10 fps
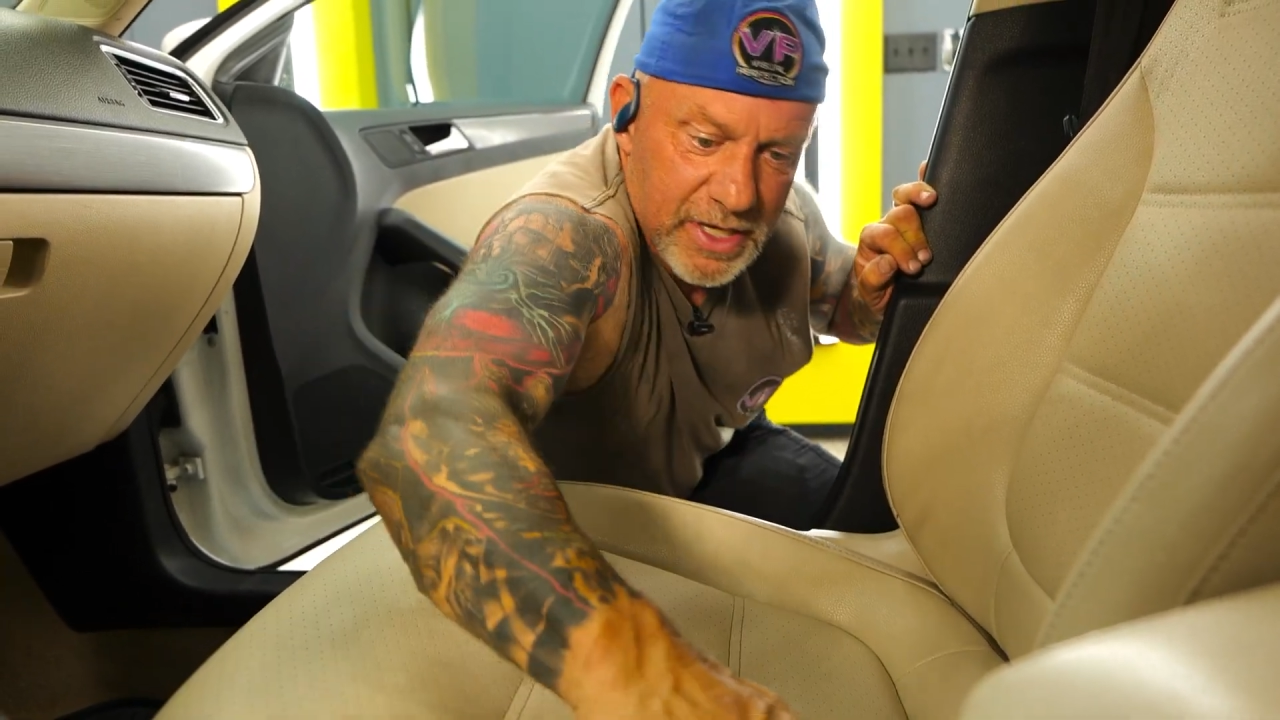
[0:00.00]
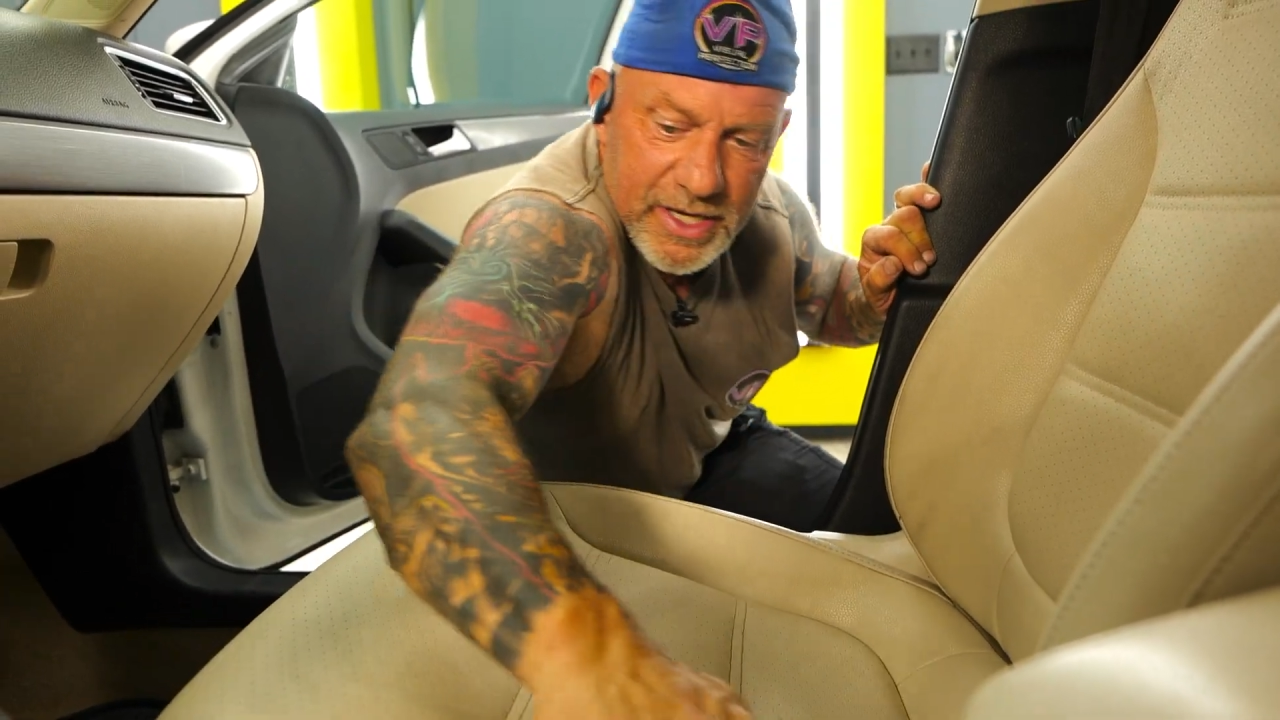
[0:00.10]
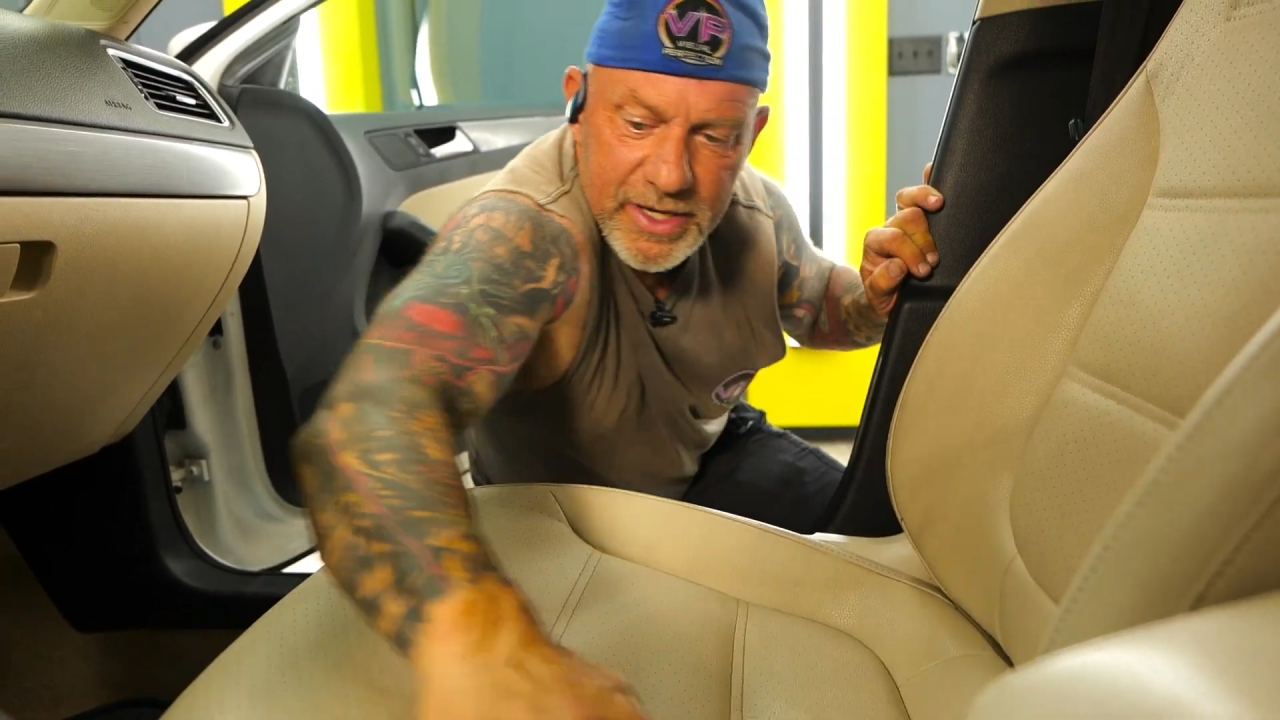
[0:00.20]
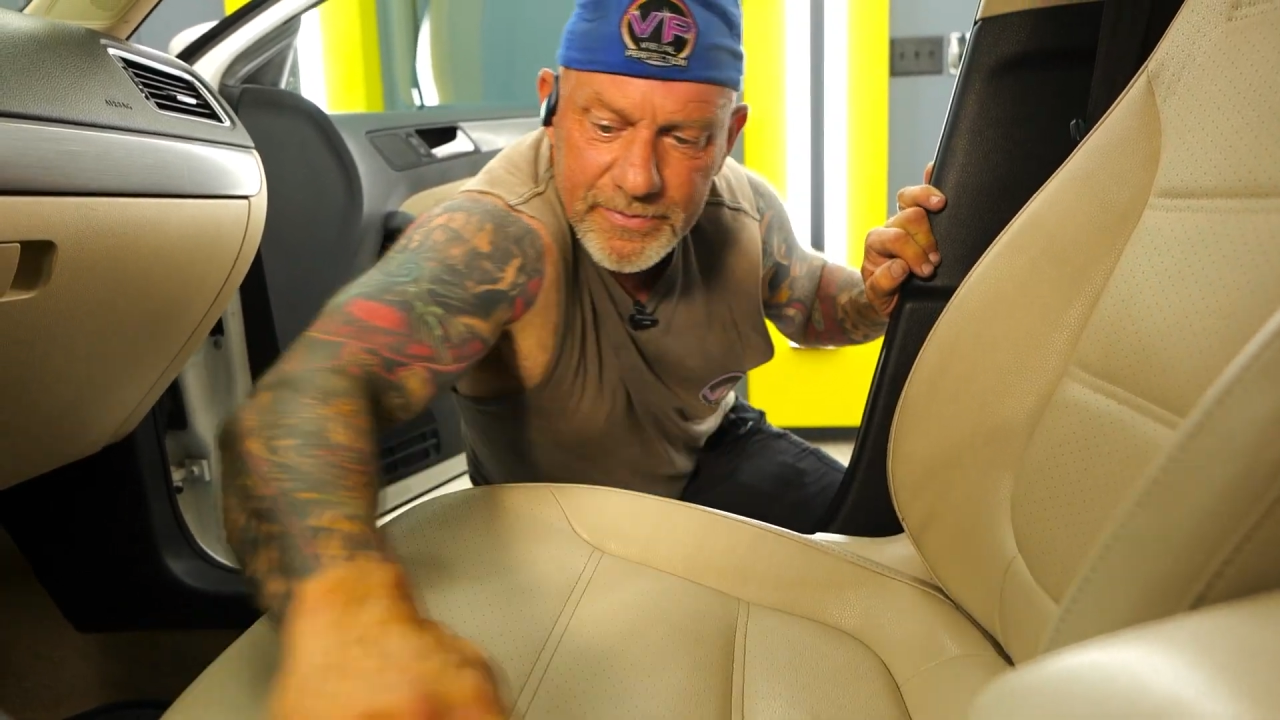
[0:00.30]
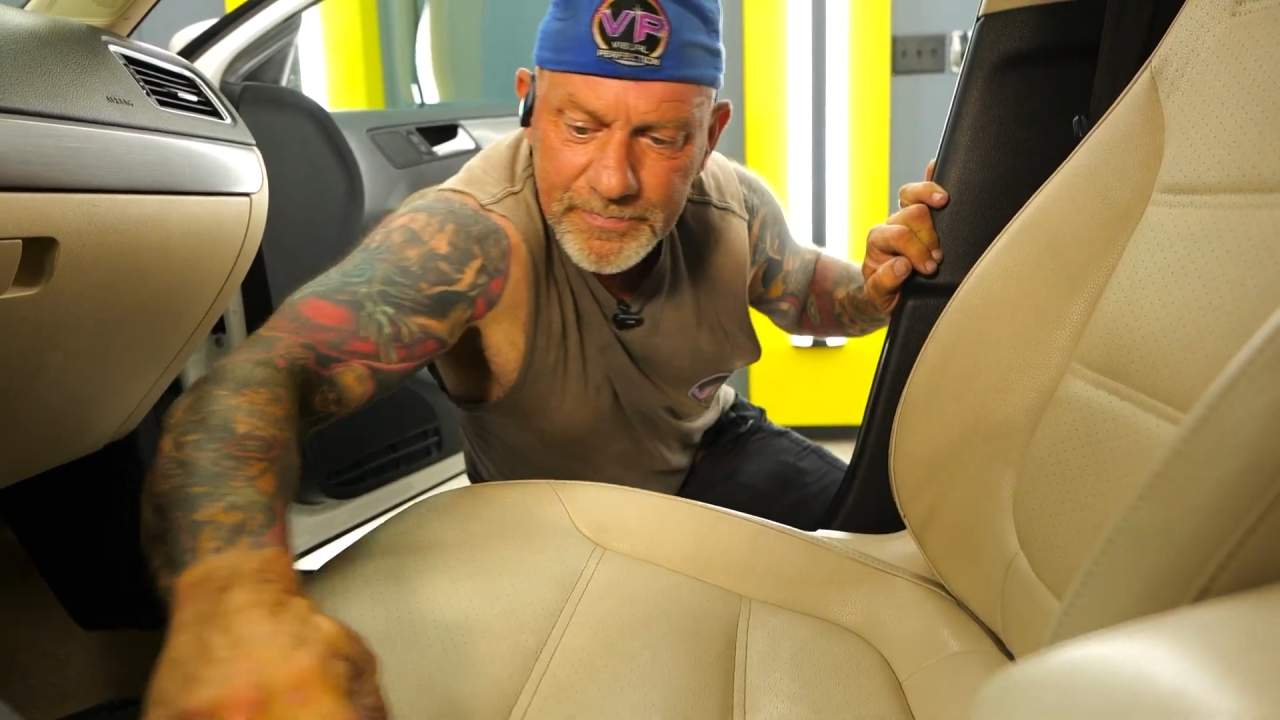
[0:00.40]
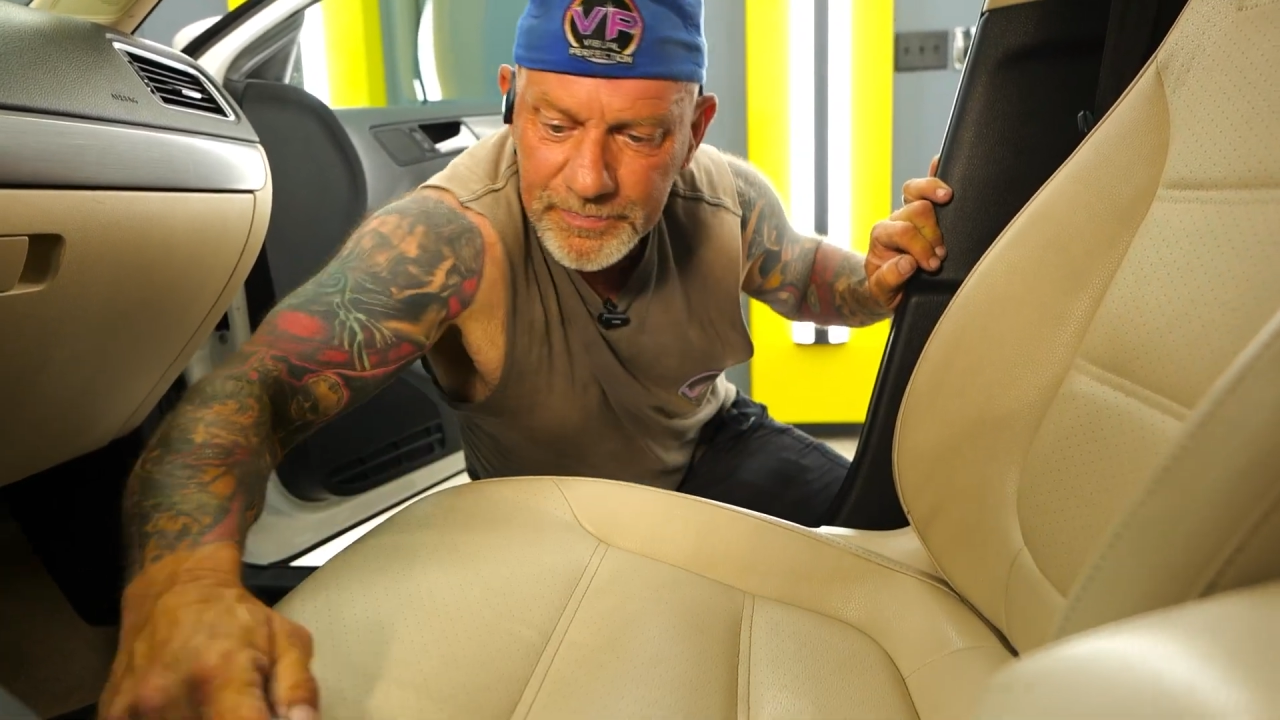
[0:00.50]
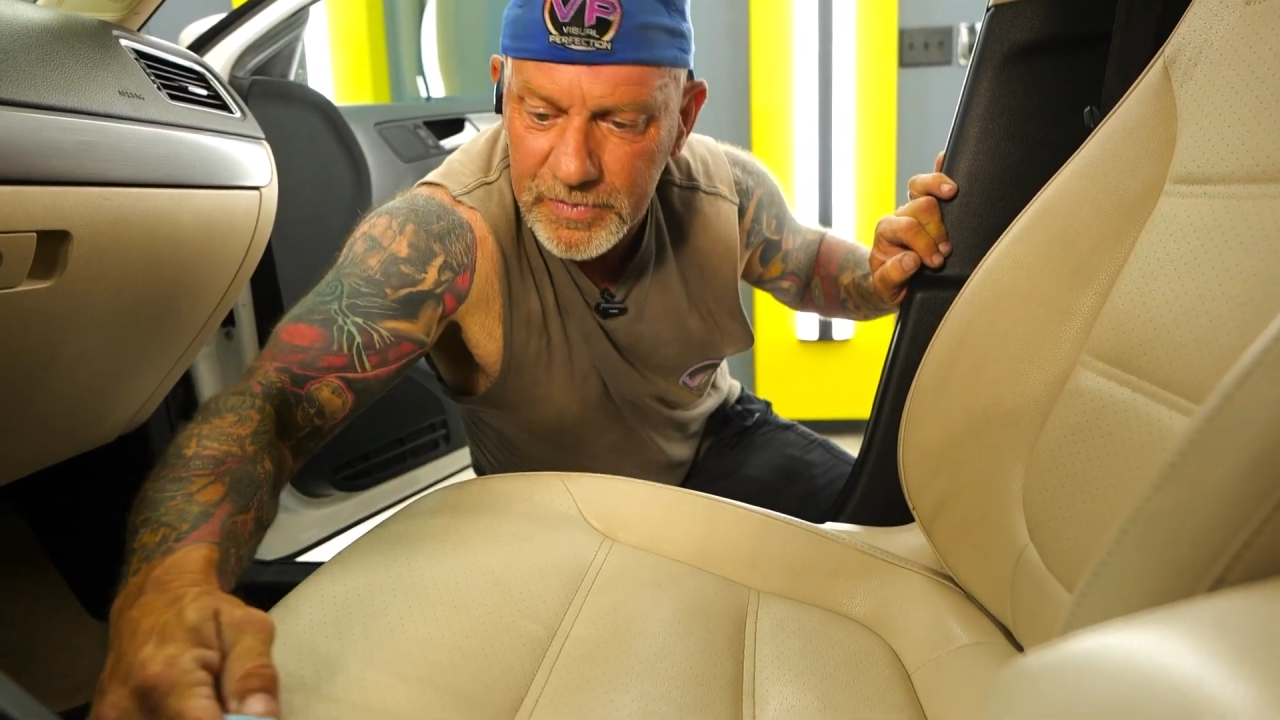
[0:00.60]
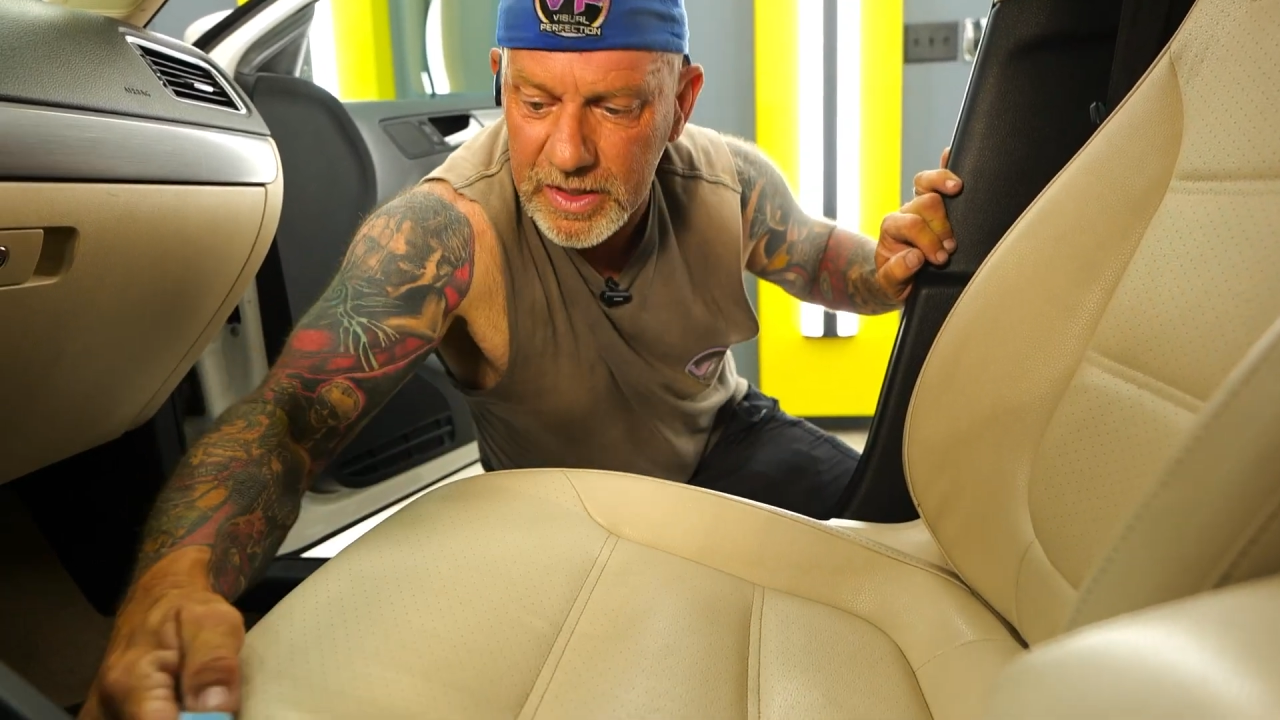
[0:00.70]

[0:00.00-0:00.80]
in,